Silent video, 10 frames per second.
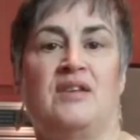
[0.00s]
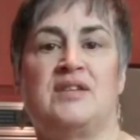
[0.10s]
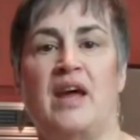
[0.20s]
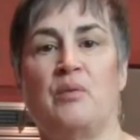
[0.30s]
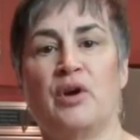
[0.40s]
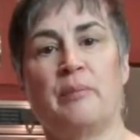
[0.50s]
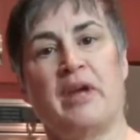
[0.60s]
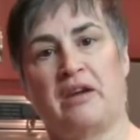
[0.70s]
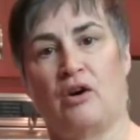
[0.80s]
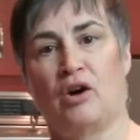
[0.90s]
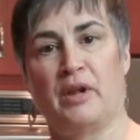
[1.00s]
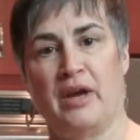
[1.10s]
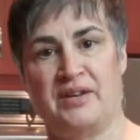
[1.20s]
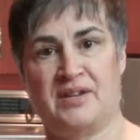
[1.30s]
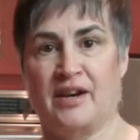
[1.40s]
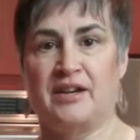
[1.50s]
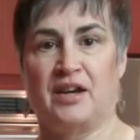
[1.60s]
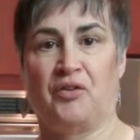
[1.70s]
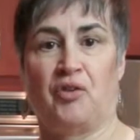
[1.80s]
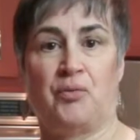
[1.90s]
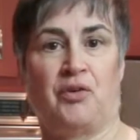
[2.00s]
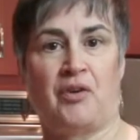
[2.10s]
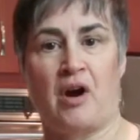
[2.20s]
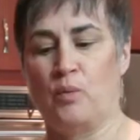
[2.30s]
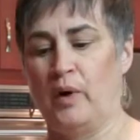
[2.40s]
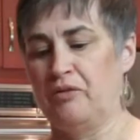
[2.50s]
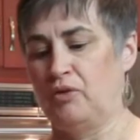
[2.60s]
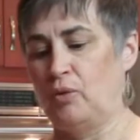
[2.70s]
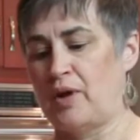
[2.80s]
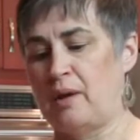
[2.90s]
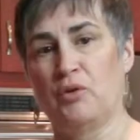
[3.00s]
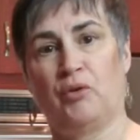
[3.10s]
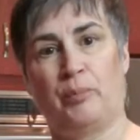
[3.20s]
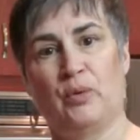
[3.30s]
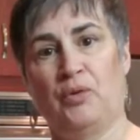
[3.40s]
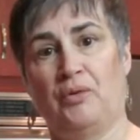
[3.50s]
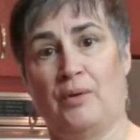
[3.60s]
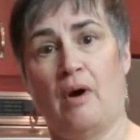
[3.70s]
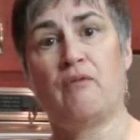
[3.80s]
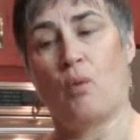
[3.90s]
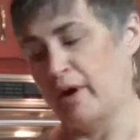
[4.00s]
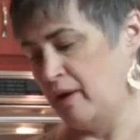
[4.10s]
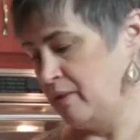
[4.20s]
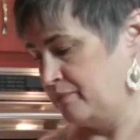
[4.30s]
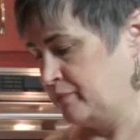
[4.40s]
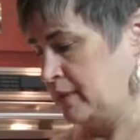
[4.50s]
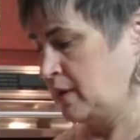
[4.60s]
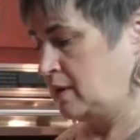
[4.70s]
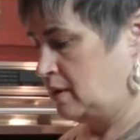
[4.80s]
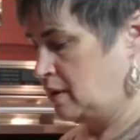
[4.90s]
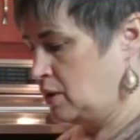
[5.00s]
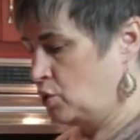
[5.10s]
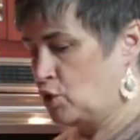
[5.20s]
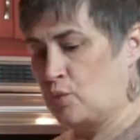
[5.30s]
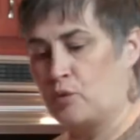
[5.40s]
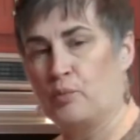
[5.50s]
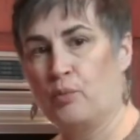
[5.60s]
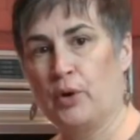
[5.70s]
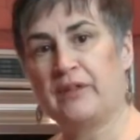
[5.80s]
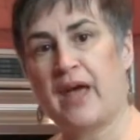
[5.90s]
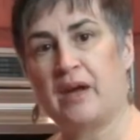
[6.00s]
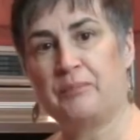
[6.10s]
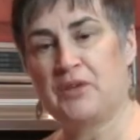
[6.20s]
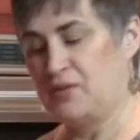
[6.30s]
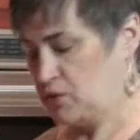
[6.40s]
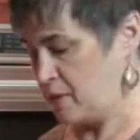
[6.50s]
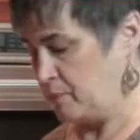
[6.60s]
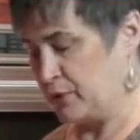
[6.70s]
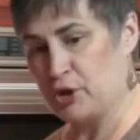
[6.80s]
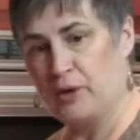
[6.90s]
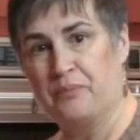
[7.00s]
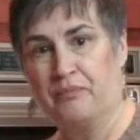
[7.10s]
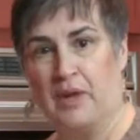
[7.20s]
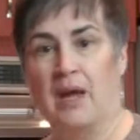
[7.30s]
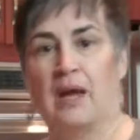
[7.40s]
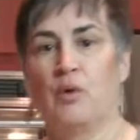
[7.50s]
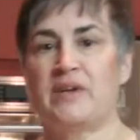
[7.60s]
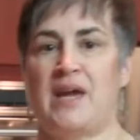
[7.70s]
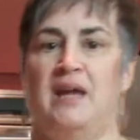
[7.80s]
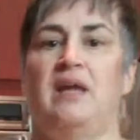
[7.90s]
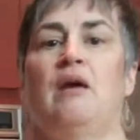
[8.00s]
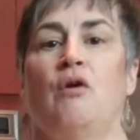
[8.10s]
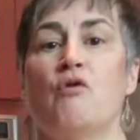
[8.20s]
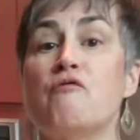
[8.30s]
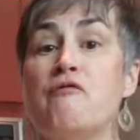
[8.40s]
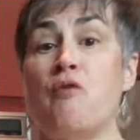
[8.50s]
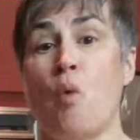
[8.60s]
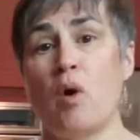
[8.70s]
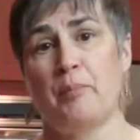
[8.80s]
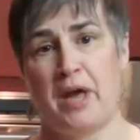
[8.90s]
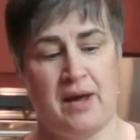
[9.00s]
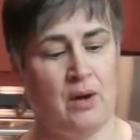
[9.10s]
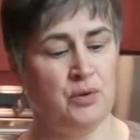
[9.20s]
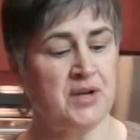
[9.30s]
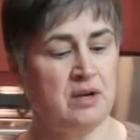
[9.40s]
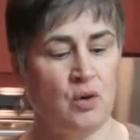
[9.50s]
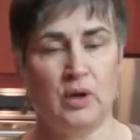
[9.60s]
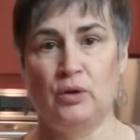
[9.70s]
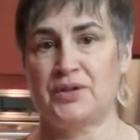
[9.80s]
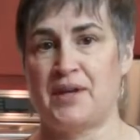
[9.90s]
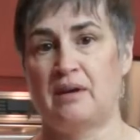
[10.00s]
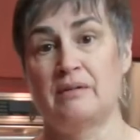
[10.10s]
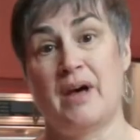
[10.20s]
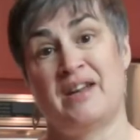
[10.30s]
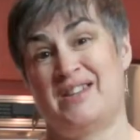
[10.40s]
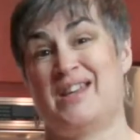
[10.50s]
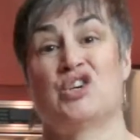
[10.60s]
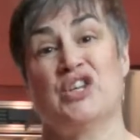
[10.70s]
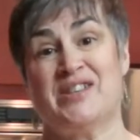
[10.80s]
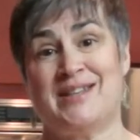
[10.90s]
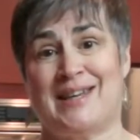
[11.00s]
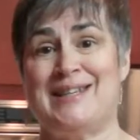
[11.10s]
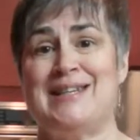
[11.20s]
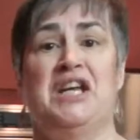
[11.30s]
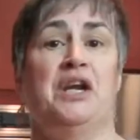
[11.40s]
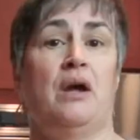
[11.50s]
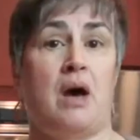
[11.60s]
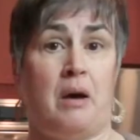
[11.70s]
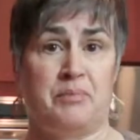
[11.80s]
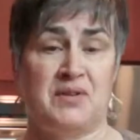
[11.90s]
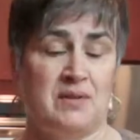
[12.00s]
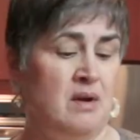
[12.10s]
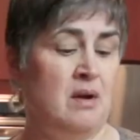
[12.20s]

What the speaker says: Today we're going to make caramelized onions. We start with 2 tablespoons of oil, bring that up to temperature, and we're taking 4 pounds. I know it looks like a lot, it's actually 16 cups